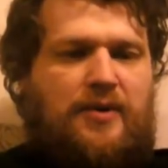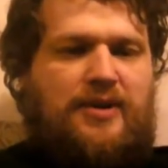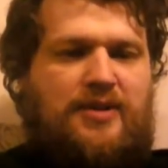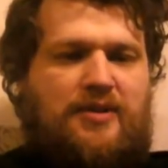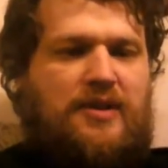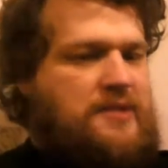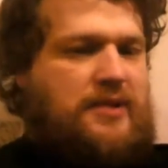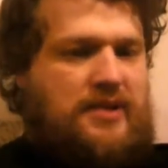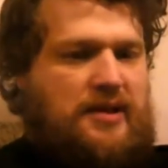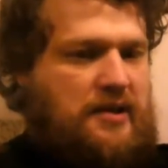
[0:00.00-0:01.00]
who disagrees with
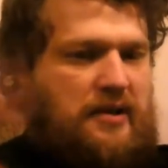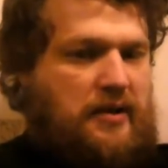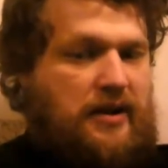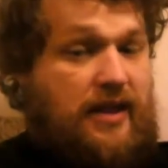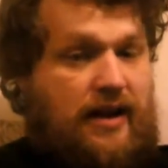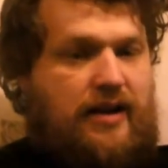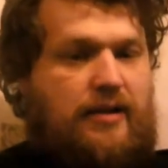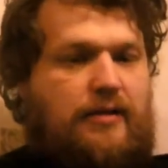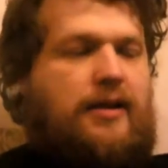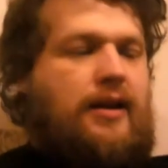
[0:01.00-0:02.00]
Sargon and that
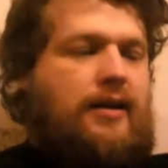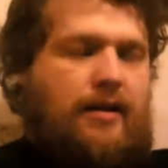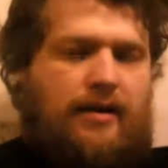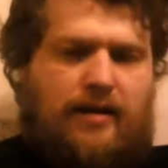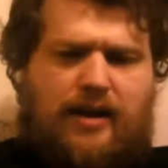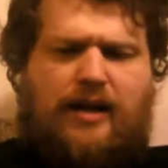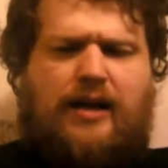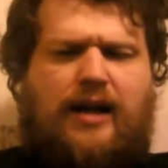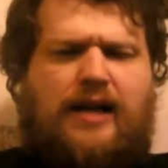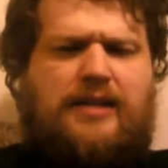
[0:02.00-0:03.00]
ilk get
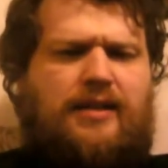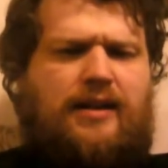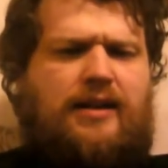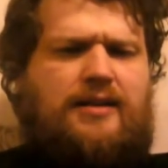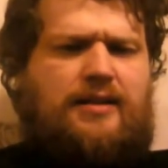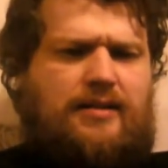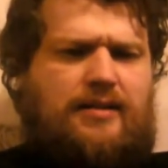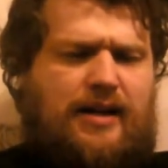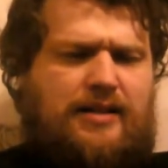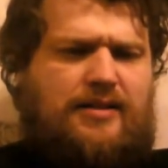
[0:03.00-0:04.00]
castigated
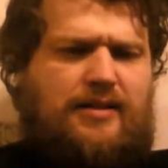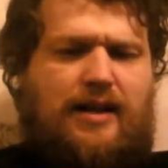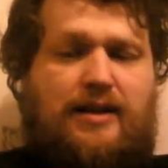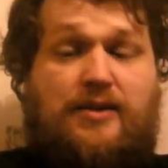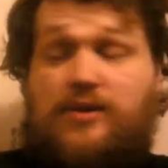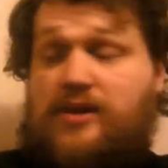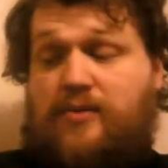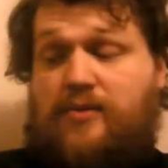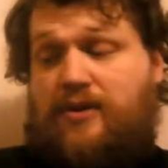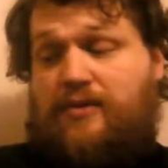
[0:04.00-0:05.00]
this is
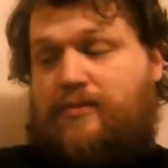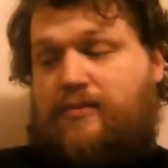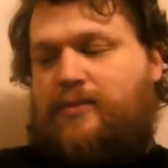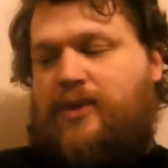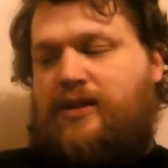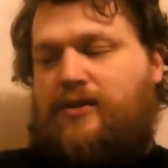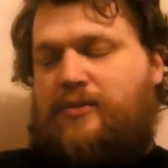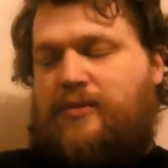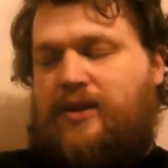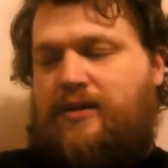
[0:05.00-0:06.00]
why I bring up
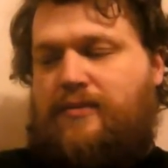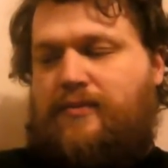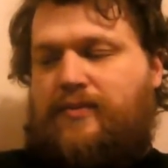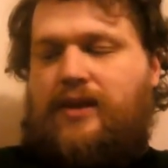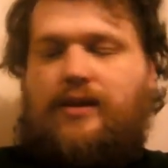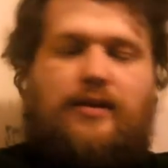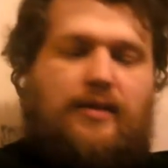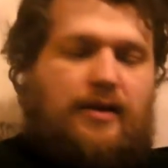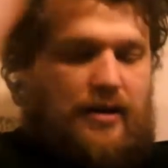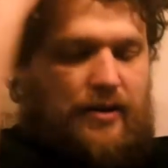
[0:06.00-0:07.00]

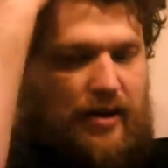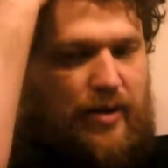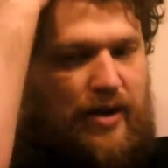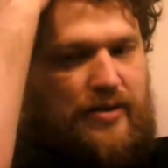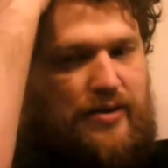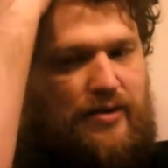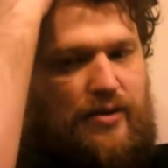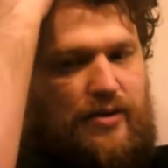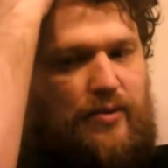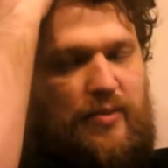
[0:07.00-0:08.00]
the comparison
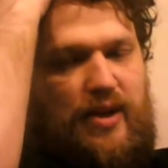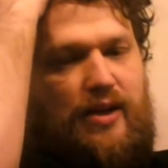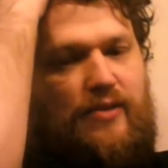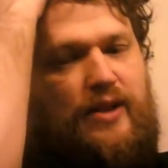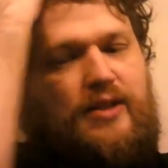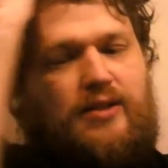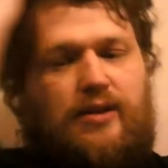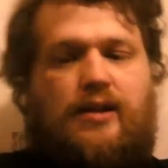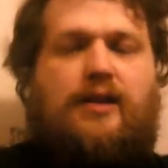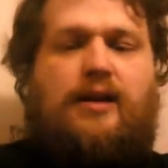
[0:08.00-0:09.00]
to it being a religion,
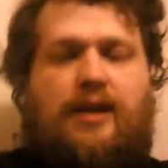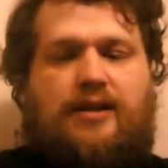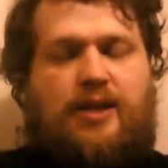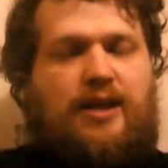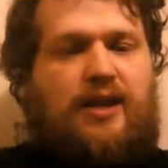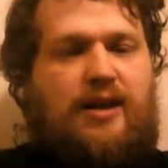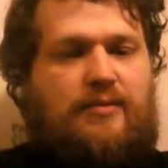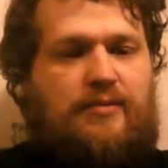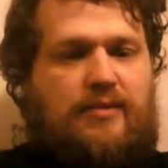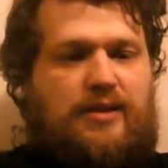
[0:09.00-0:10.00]
is that they
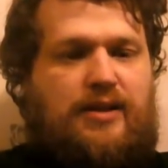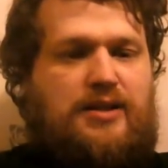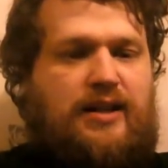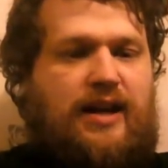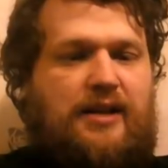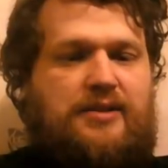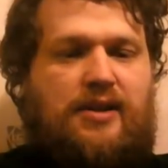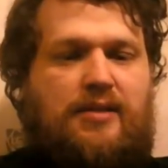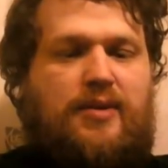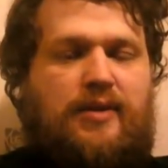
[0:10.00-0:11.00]
get essentially
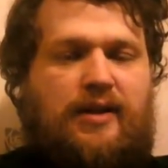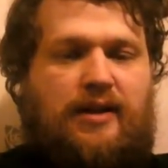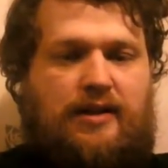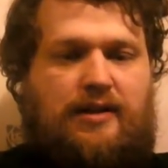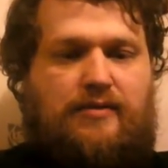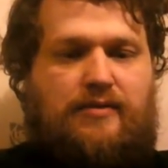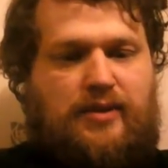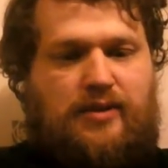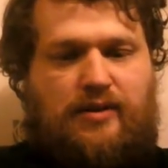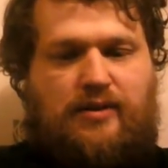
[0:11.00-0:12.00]
excommunicated from the
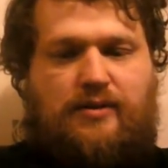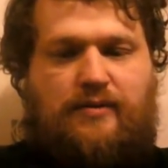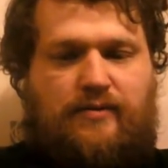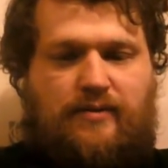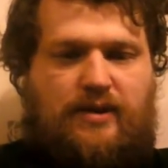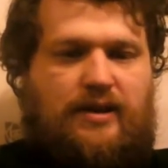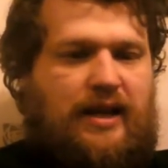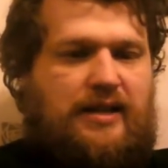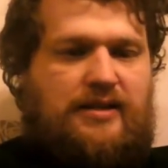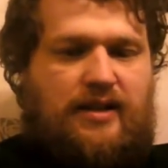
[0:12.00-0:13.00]
Church of
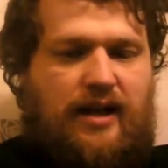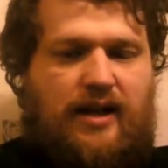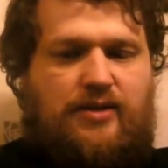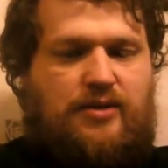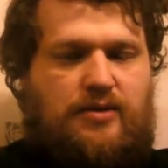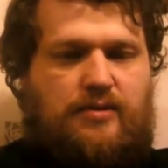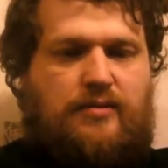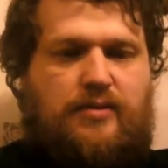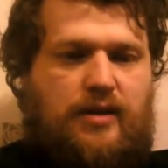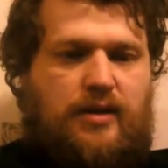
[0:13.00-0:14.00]
Anti-Estues.